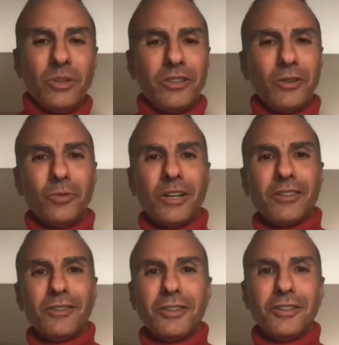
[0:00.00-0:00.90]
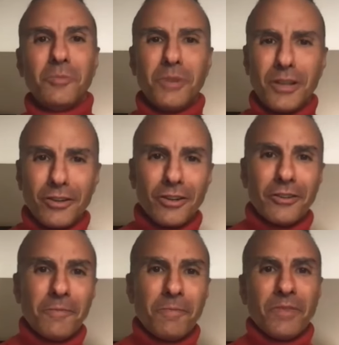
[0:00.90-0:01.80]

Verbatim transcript: We don't want to look in the mirror.